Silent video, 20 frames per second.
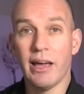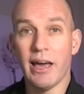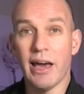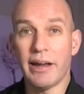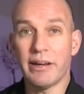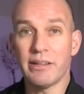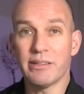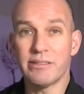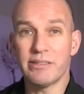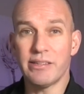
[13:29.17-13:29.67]

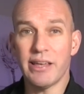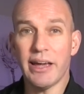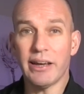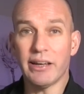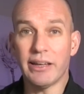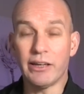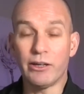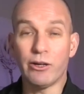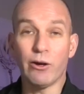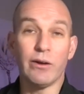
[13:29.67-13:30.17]
and it's
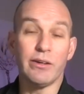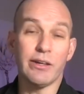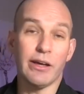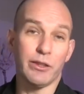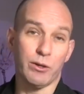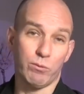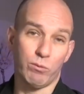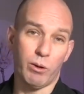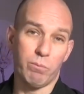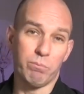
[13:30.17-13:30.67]
sadly going down
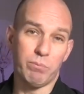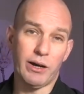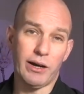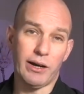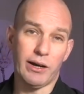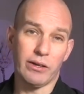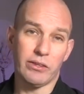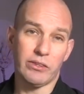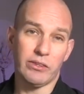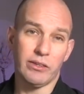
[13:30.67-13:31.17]
the wrong
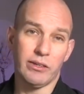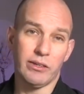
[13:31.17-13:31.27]
path.